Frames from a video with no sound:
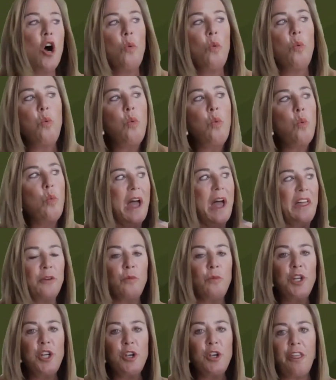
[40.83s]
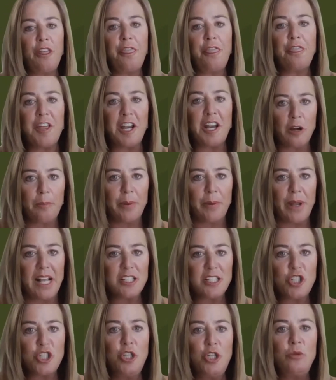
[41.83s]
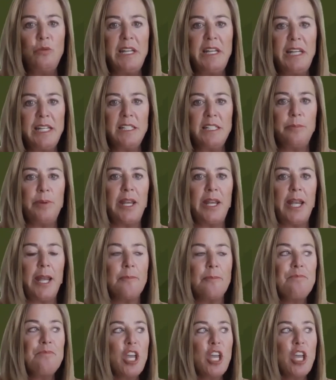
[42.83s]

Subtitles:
When you're a therapist, you need to be